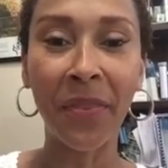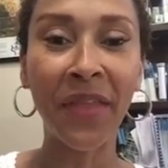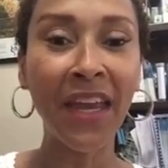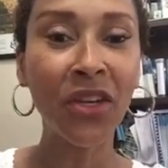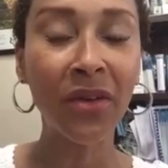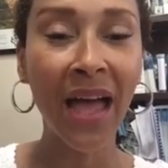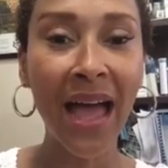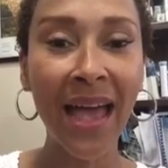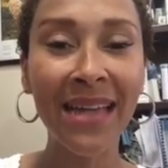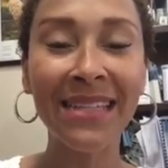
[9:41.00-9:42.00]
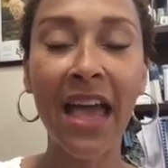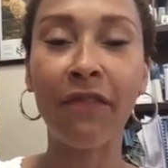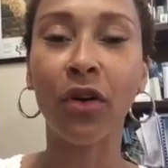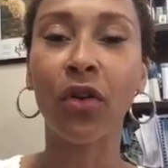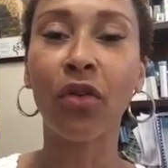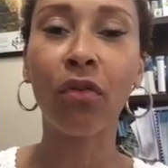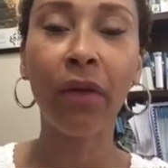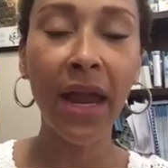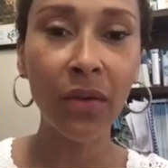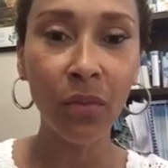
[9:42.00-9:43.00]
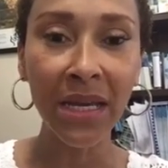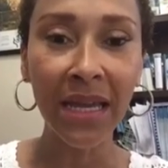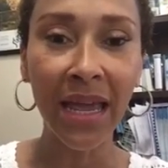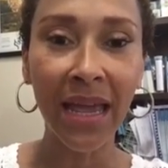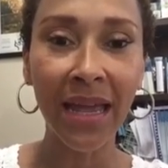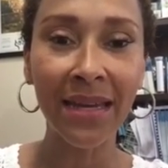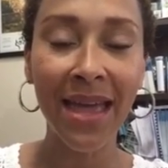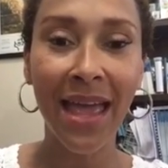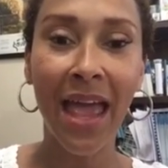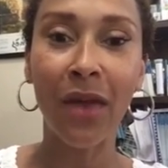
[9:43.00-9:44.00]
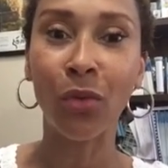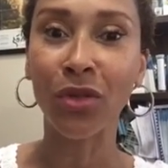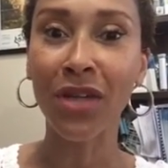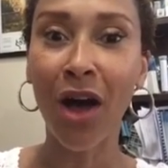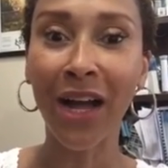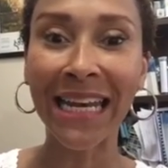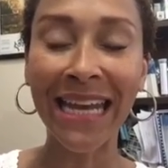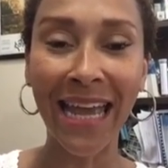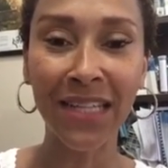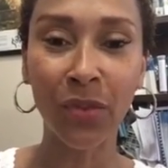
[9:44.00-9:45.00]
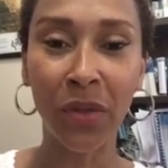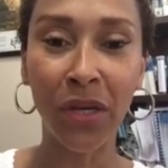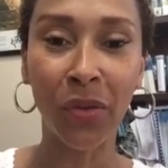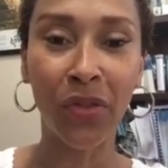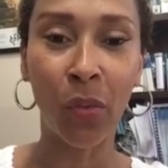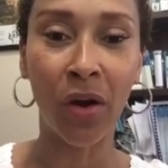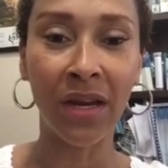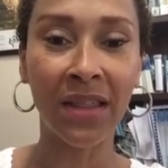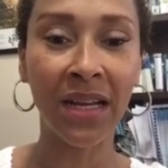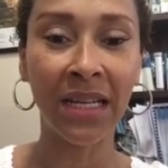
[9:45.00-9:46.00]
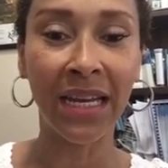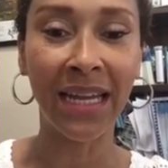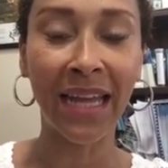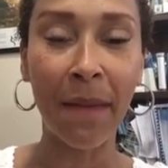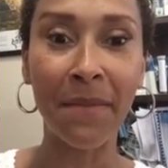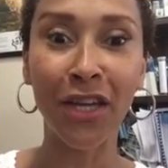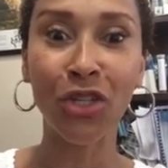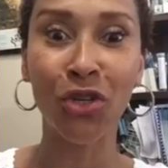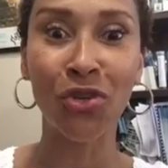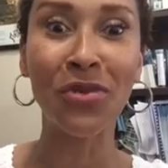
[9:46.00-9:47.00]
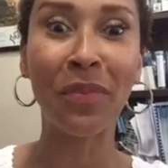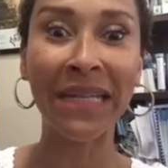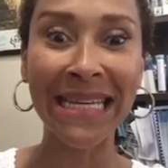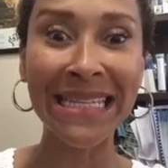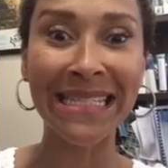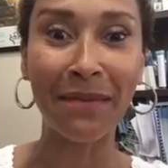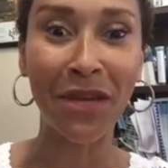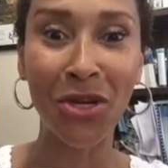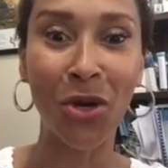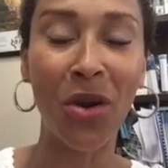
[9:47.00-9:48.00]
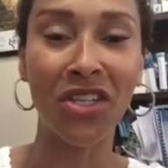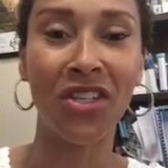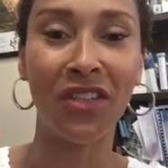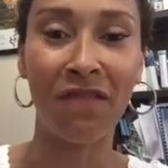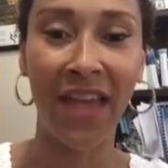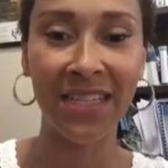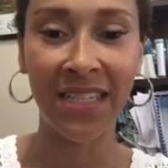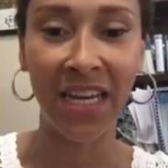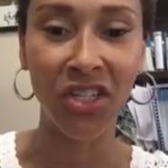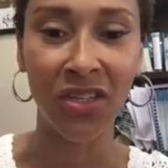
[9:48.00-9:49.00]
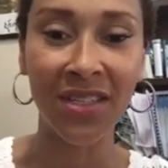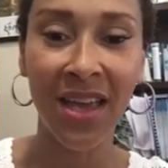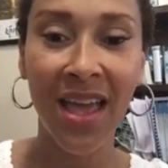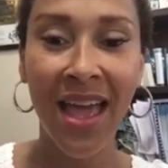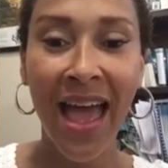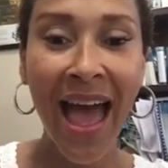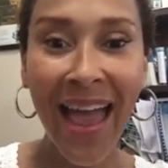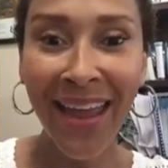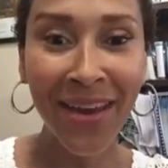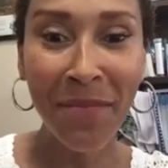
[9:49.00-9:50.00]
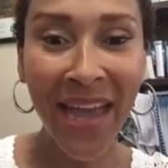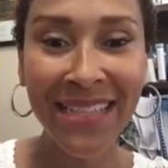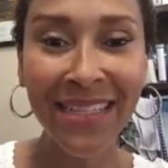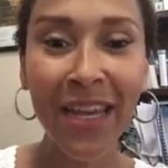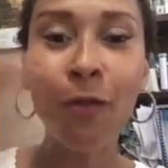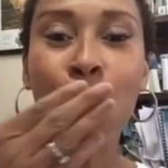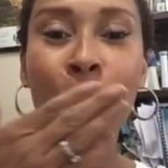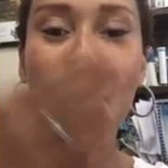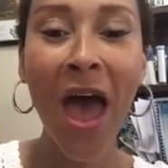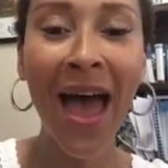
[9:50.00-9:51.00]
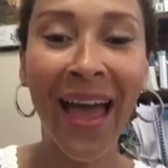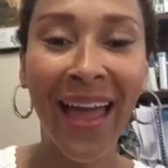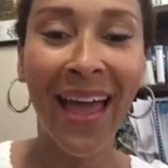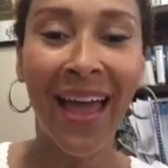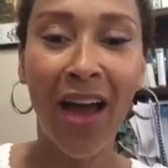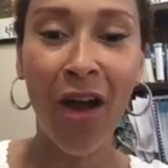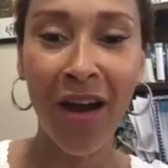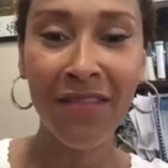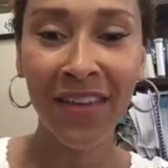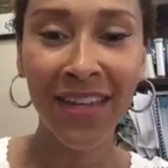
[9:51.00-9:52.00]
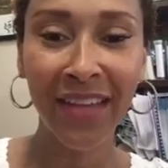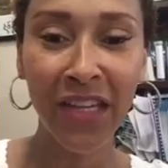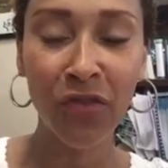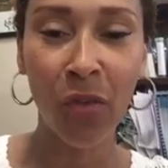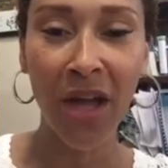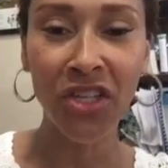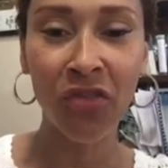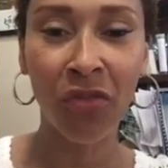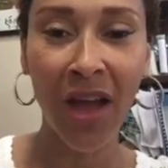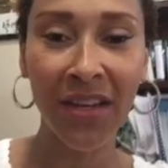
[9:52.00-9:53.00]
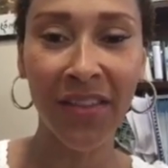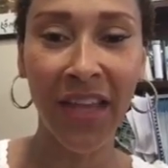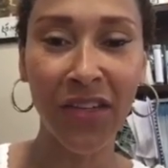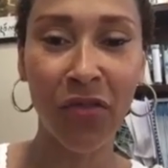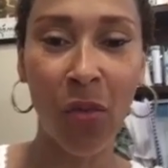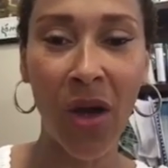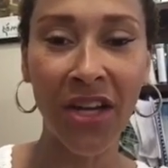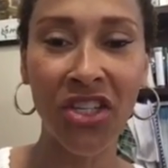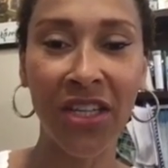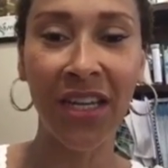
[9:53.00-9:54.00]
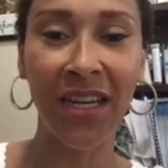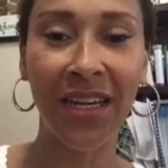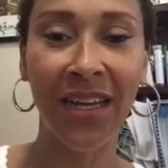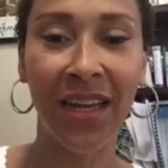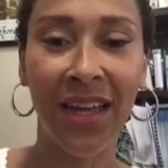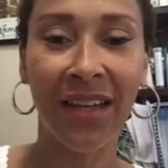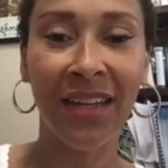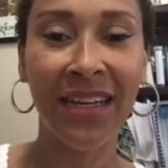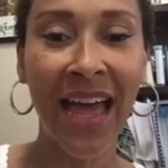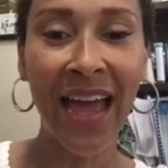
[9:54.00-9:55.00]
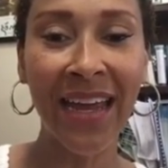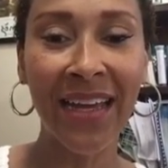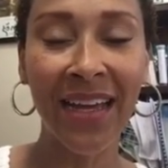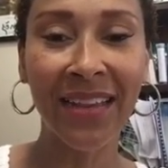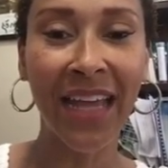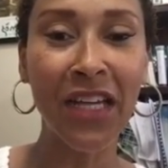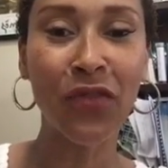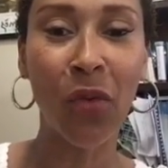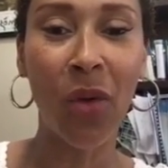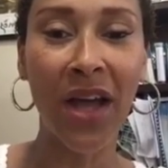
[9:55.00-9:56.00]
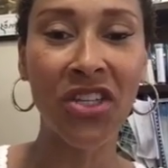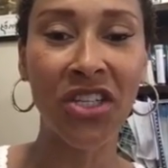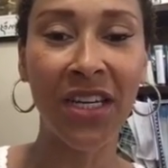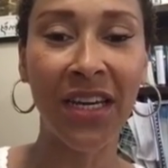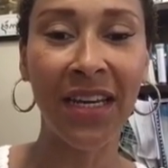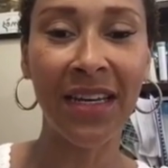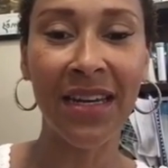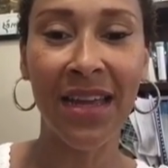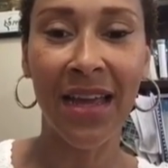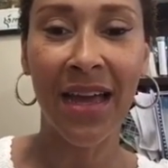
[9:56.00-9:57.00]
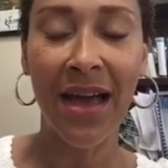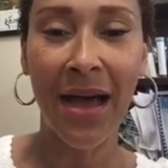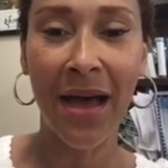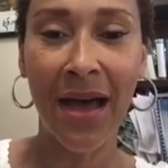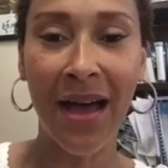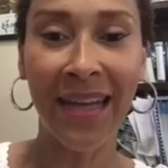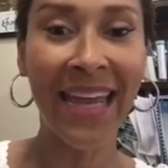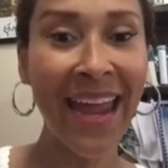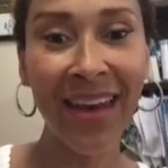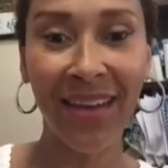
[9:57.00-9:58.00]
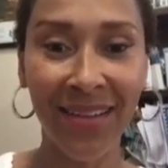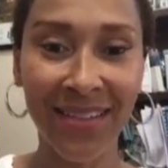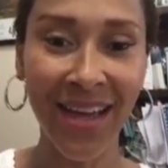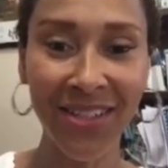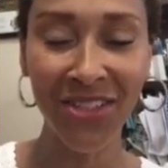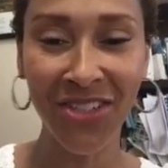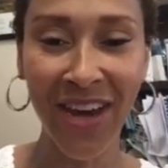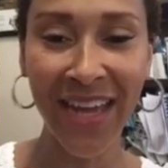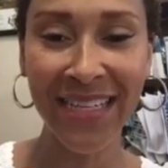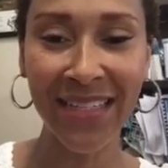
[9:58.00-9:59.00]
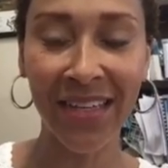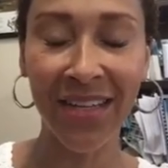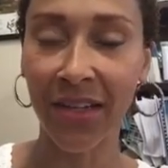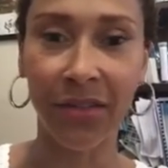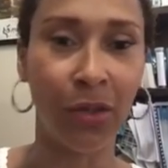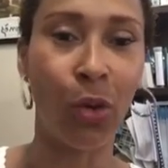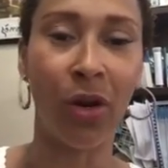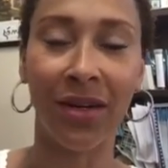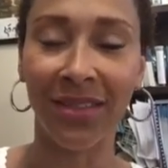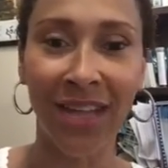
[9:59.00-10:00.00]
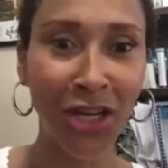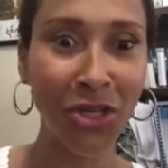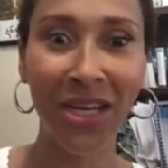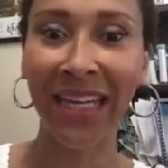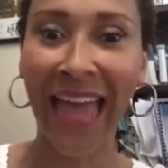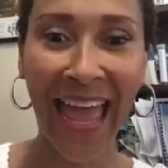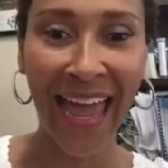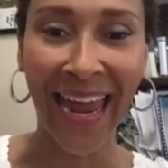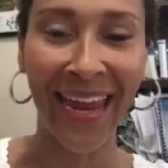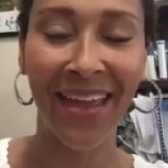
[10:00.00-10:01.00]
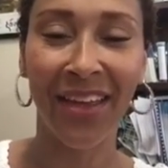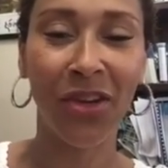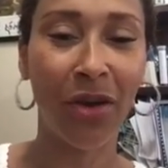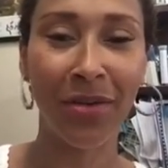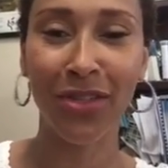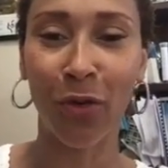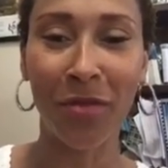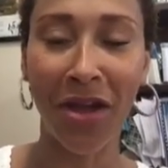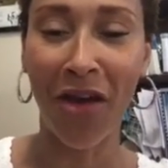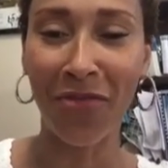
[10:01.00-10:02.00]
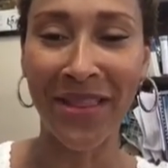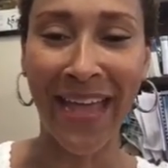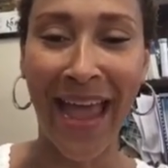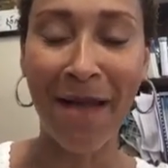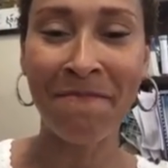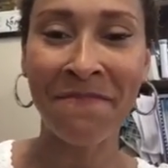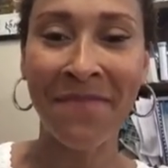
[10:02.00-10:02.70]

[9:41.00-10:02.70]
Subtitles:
Thank you guys. Have a great weekend, and we'll talk next week with the Word in the Clinic, and make sure you please send me your questions on vaccinations. Hi, Aunt Maxine. Mwah. Harvey, thanks for watching. Rhonda, thanks for watching. Lanaya, thanks for watching. Layla, Dr. Strice, and Dr. Clay. You always throw me off with that.